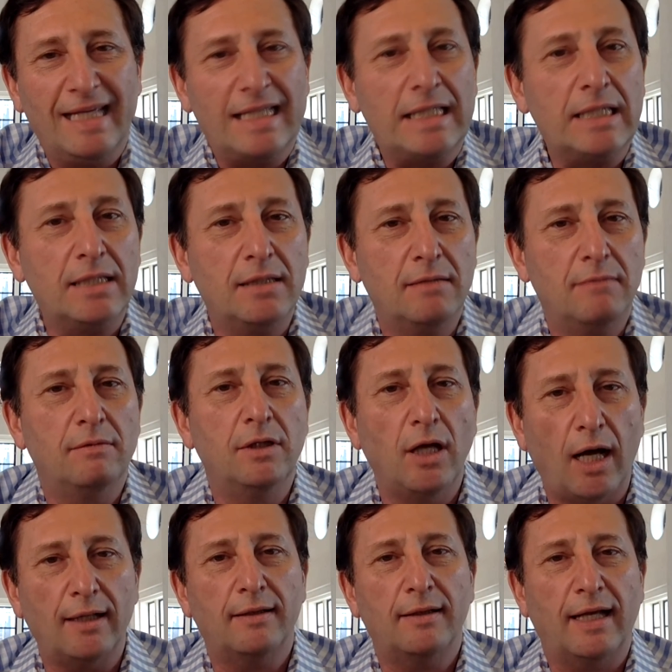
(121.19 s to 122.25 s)
this is
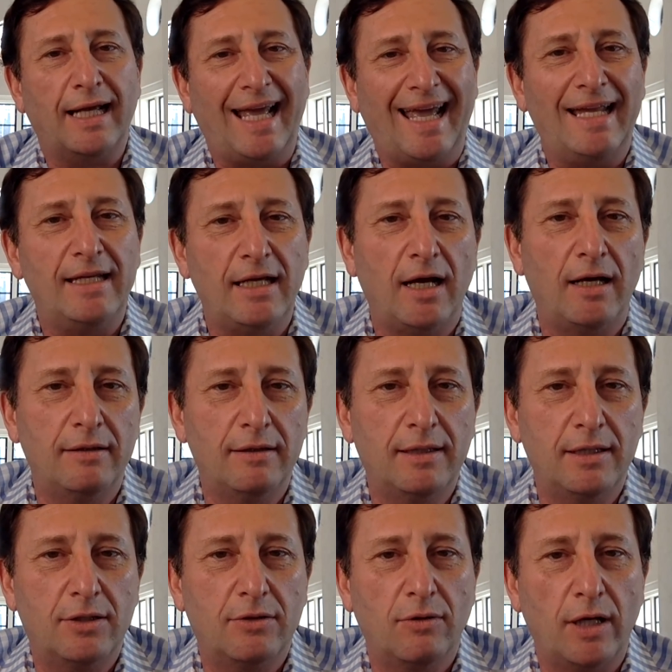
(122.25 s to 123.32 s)
not like any other
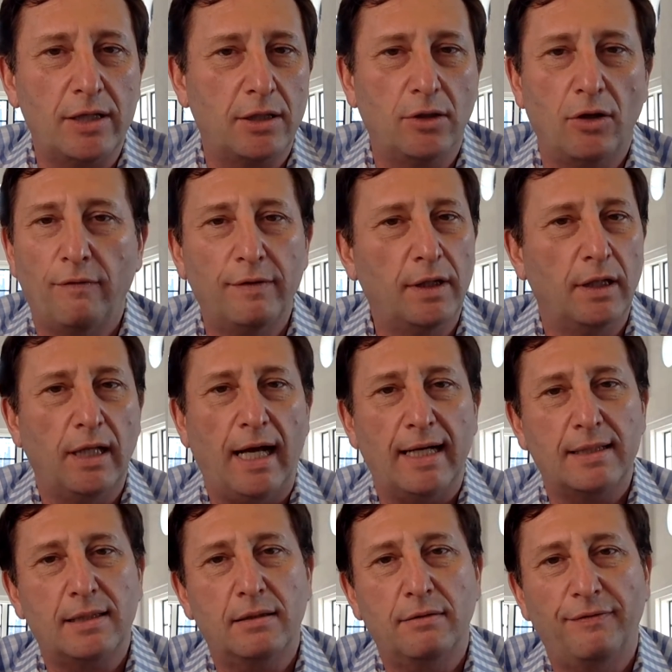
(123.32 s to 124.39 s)
situation. Over the
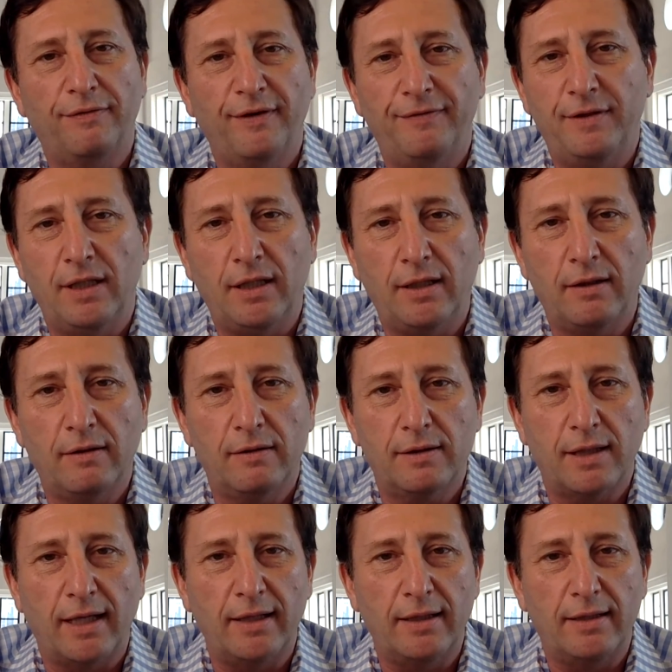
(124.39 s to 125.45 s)
last 50
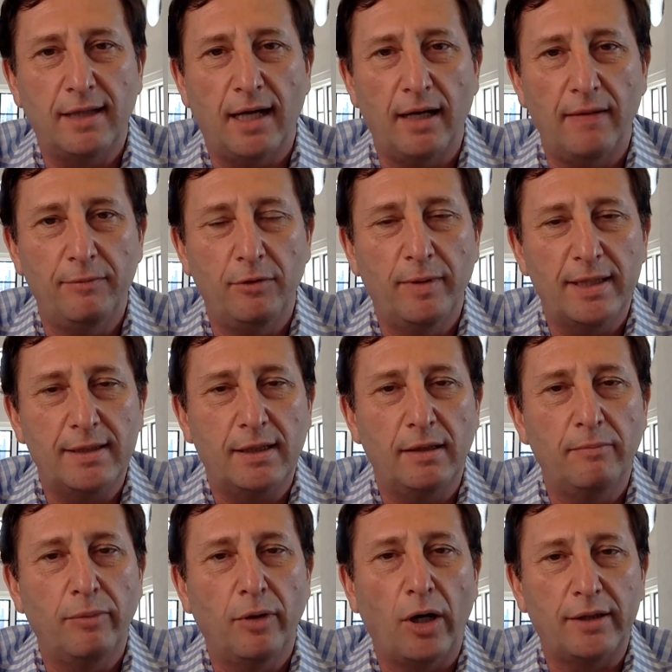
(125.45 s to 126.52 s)
years, anytime you
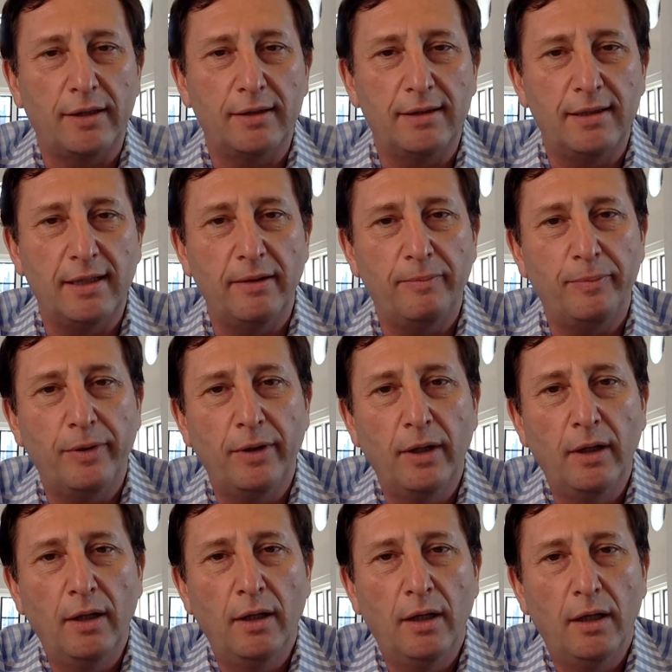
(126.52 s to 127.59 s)
basically bought the dip,
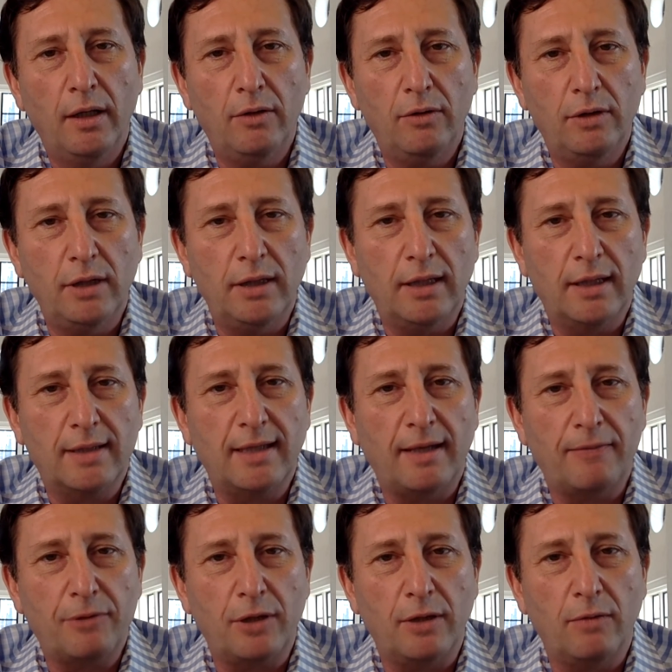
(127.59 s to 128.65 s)
you did
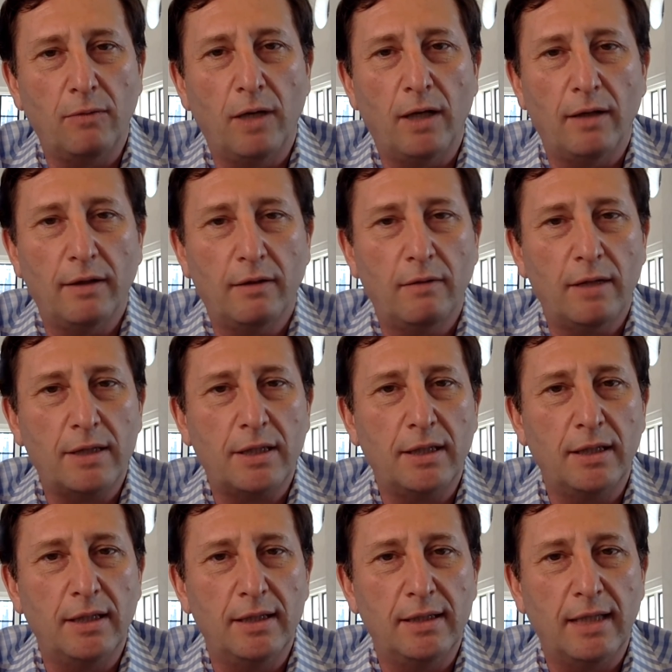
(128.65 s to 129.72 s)
exceptionally well. The
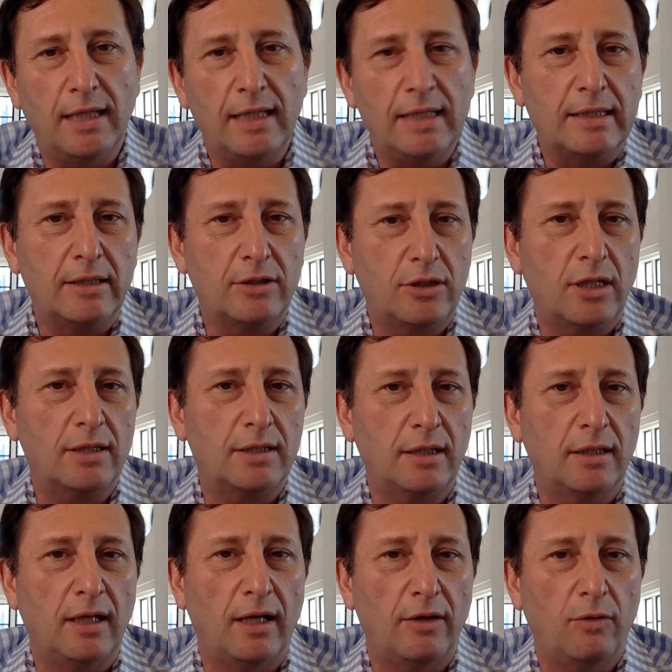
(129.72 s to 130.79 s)
question is, is this just
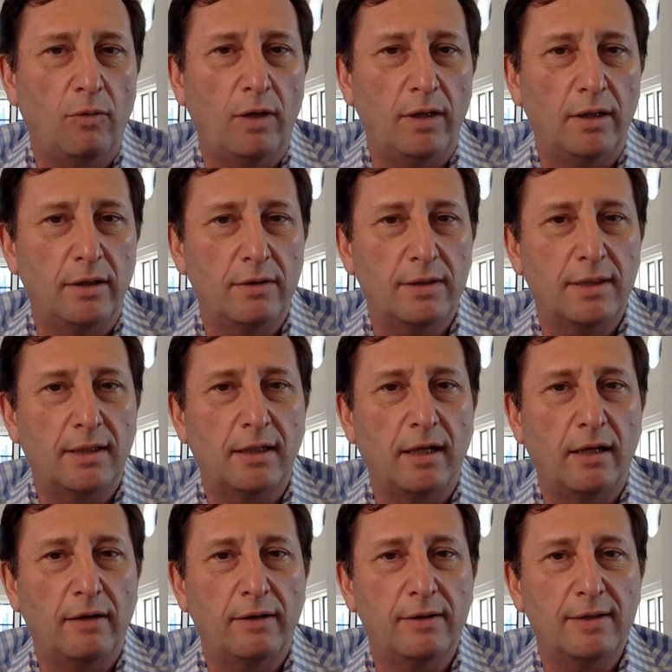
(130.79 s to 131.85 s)
another one of those
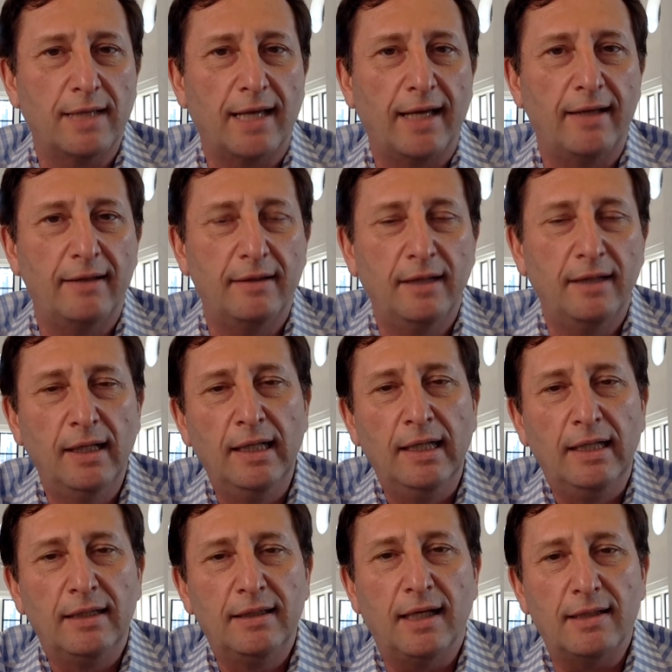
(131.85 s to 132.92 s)
scenarios? And
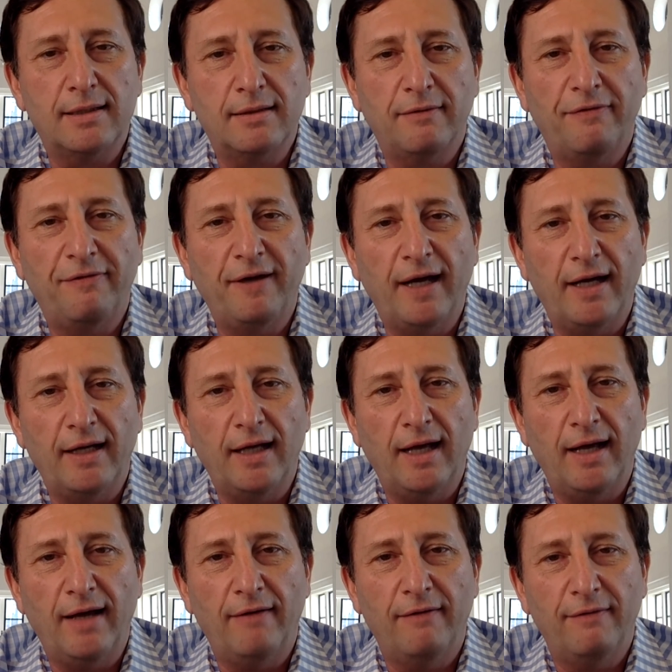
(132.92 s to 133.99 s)
does the Fed
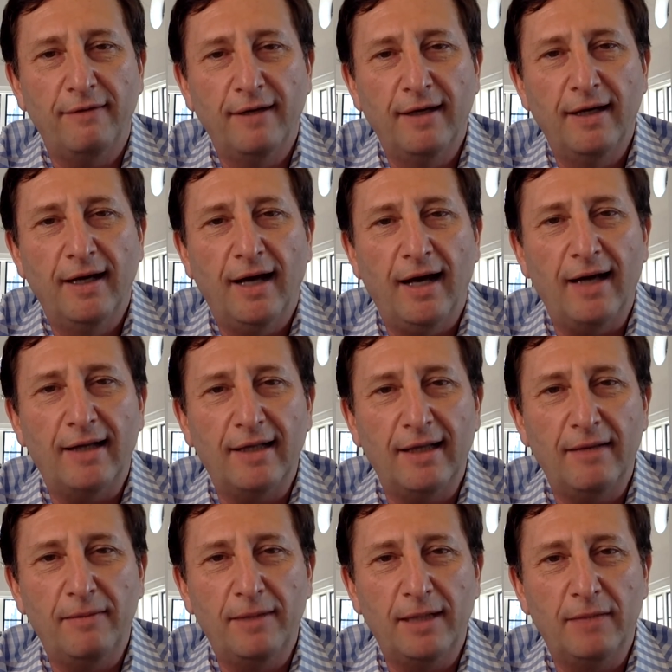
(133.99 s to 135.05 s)
have
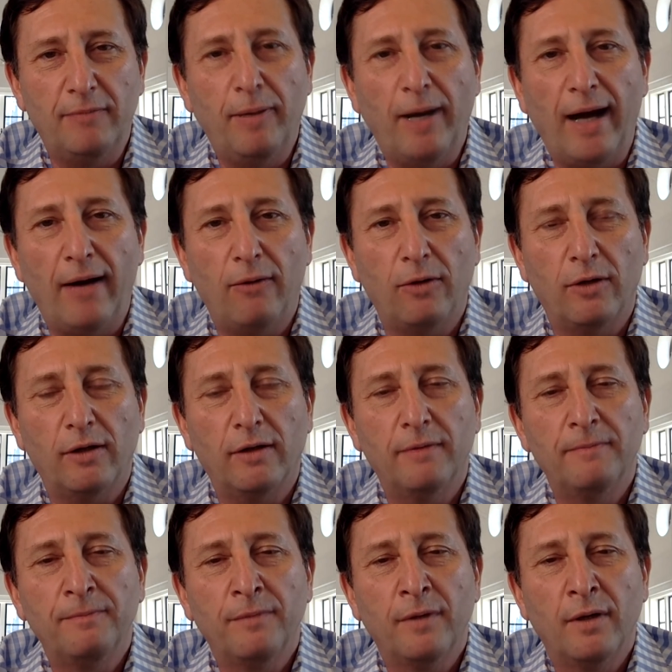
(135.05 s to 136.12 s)
unlimited power